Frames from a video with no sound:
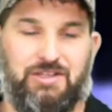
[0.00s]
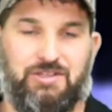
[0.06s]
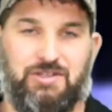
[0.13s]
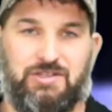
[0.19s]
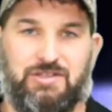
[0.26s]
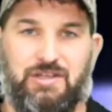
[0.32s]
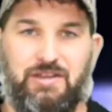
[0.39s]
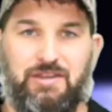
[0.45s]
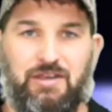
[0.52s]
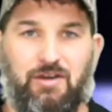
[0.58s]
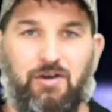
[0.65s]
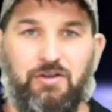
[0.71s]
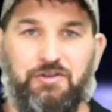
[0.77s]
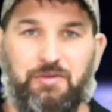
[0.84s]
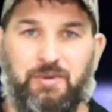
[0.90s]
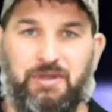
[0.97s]
just said the
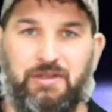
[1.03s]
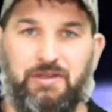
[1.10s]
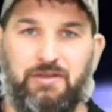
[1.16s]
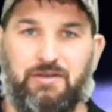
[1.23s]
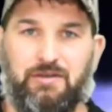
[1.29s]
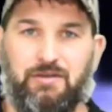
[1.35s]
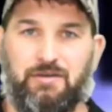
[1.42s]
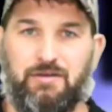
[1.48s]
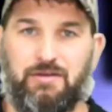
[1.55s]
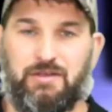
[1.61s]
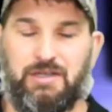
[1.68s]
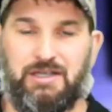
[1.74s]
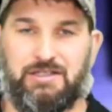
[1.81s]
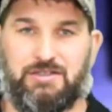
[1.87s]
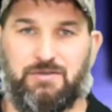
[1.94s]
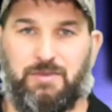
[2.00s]
ultimate
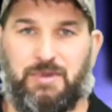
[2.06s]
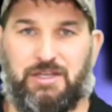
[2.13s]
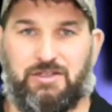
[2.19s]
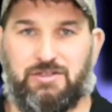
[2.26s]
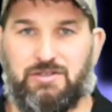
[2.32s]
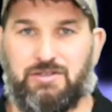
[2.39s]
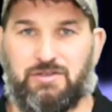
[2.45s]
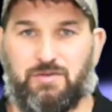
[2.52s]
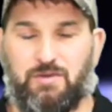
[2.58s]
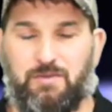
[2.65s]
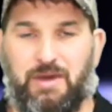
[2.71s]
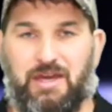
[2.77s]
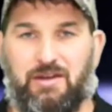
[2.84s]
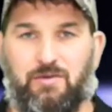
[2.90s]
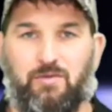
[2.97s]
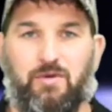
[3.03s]
consummation is when
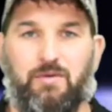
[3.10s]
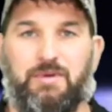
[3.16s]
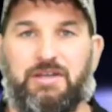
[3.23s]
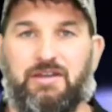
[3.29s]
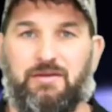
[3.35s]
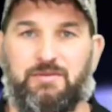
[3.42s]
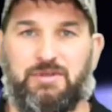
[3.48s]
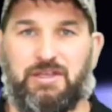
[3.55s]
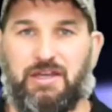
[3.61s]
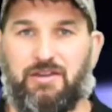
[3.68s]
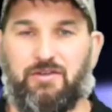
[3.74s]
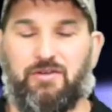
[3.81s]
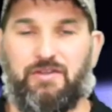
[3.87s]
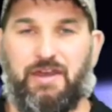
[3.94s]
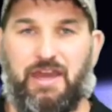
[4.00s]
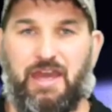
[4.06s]
man and woman come together
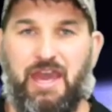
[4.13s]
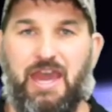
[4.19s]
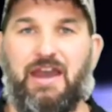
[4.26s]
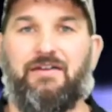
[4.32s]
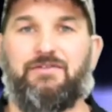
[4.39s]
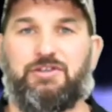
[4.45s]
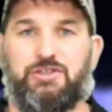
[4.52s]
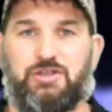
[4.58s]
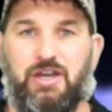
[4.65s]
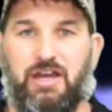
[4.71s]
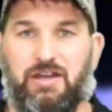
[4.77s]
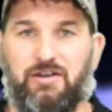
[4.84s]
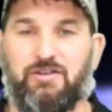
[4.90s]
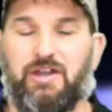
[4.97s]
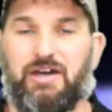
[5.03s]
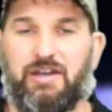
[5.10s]
and they have a
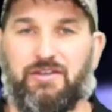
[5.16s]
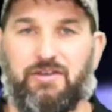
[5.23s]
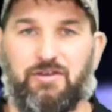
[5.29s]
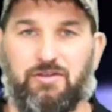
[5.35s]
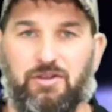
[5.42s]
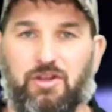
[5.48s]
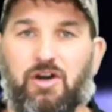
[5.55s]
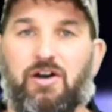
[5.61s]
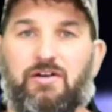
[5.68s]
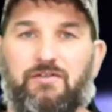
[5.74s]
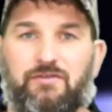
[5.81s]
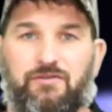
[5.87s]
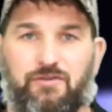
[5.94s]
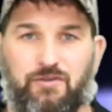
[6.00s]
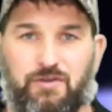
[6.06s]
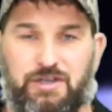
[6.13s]
child out of their love
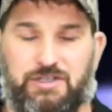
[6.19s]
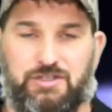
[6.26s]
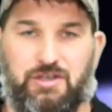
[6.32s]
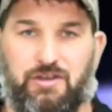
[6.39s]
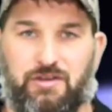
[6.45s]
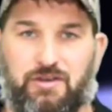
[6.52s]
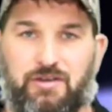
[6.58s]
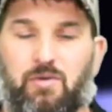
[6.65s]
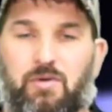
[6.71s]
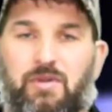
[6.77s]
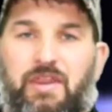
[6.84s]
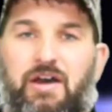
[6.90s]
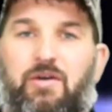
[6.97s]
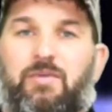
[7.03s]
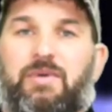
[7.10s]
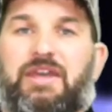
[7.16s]
for each other. Well,
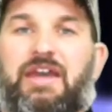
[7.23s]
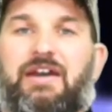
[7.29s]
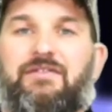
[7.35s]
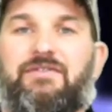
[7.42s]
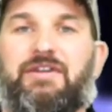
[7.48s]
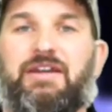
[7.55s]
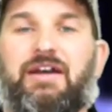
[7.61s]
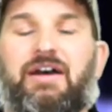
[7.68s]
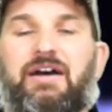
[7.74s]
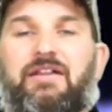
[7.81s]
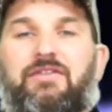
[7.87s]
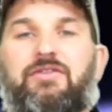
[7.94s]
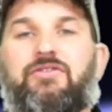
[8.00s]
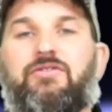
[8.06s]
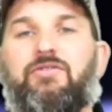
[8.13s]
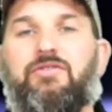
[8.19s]
now we have God
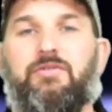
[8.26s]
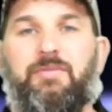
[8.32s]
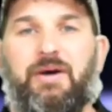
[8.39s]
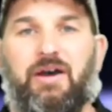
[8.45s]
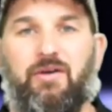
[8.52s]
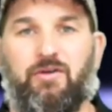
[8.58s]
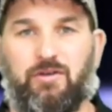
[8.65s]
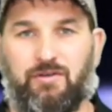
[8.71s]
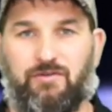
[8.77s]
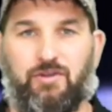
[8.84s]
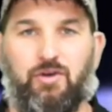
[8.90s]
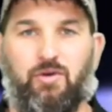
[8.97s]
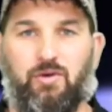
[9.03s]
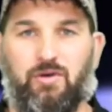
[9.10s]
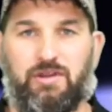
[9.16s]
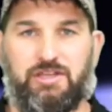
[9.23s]
through the power of the
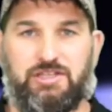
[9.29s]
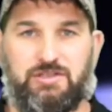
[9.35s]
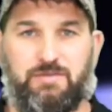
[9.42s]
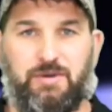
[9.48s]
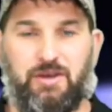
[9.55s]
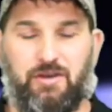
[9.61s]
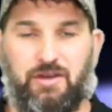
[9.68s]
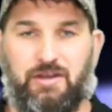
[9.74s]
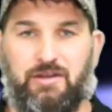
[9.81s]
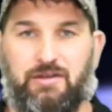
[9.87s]
Holy Spirit.